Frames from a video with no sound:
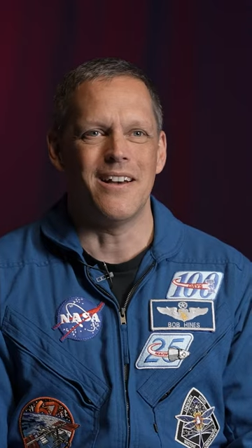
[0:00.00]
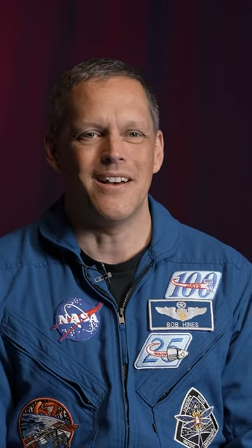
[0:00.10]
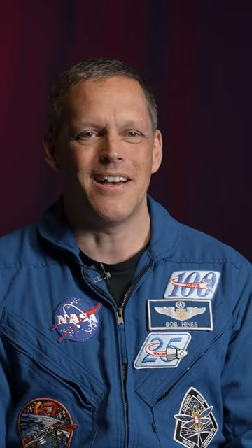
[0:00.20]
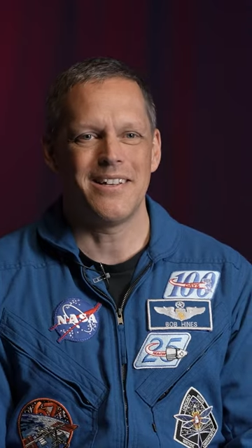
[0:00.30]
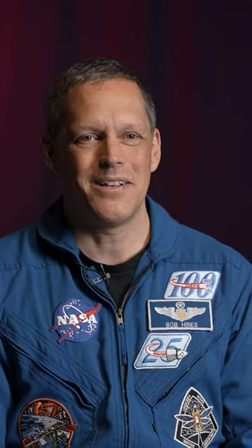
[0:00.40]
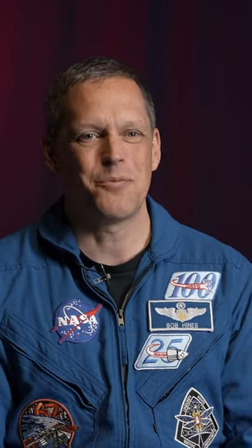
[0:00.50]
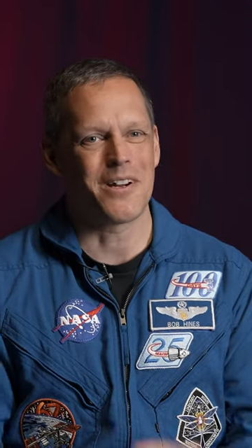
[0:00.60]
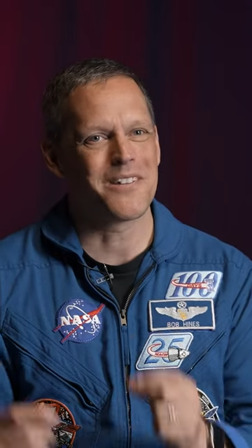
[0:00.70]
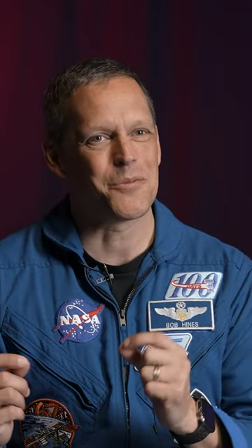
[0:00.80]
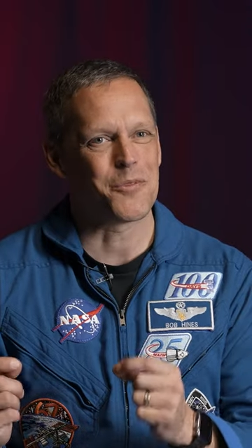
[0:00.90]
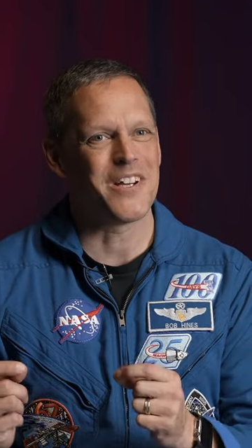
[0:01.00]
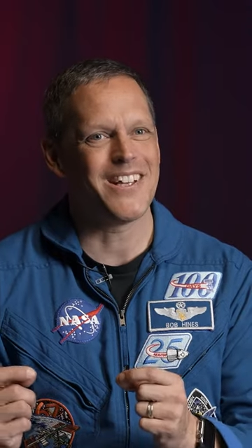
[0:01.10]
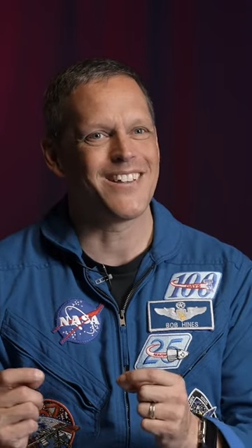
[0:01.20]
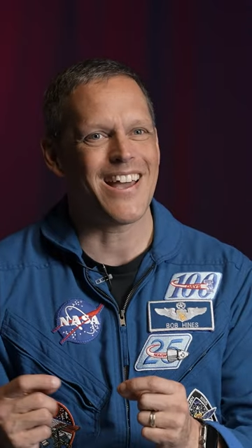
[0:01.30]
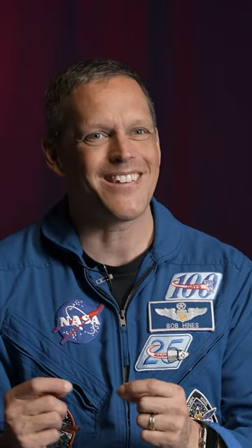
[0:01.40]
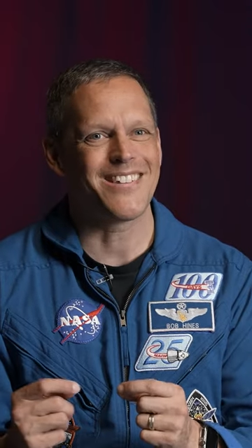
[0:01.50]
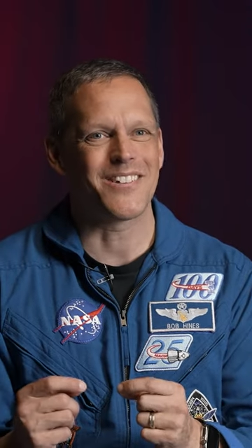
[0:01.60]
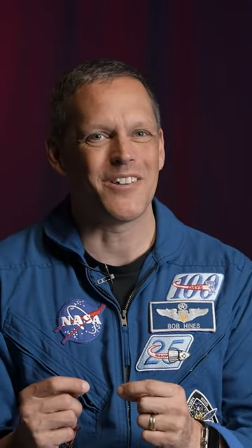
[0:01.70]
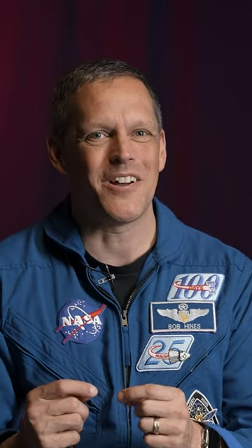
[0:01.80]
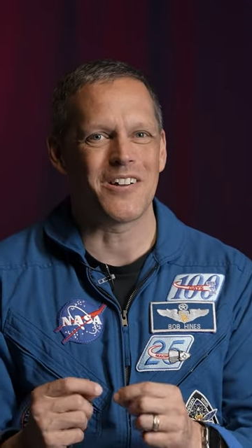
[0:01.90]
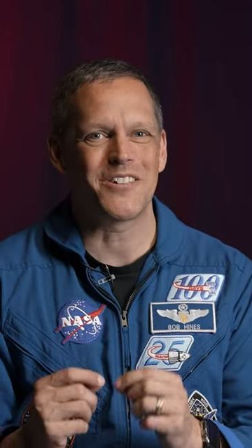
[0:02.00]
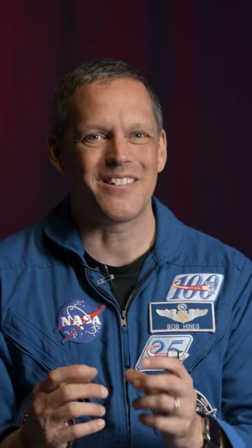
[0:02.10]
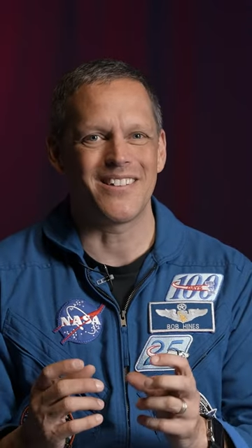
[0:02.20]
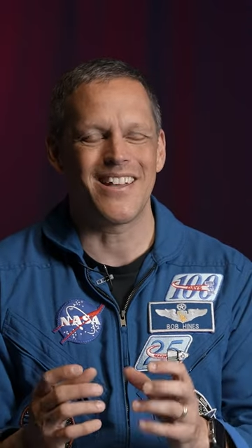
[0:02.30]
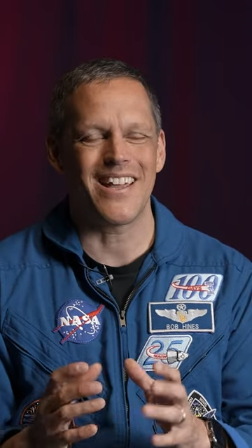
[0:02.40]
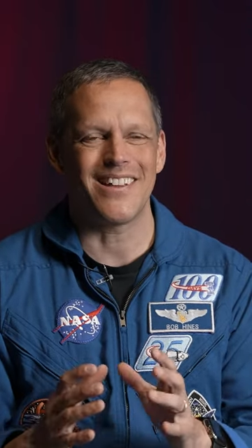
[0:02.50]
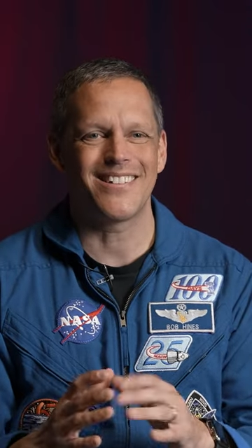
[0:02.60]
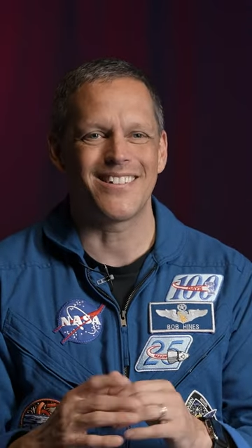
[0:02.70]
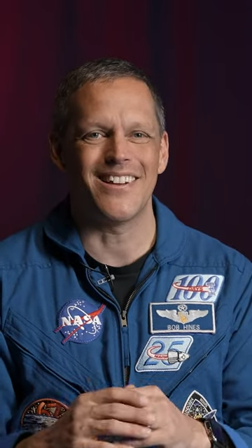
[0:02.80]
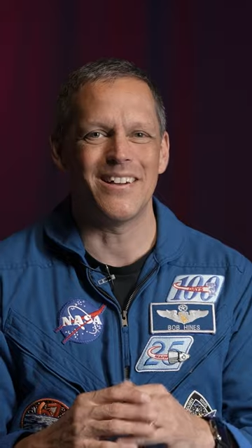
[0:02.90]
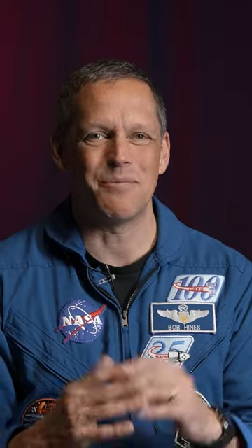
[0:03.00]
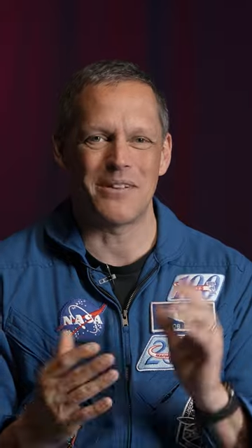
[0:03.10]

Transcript: Uh, I did bring some reading glasses along just in case uh,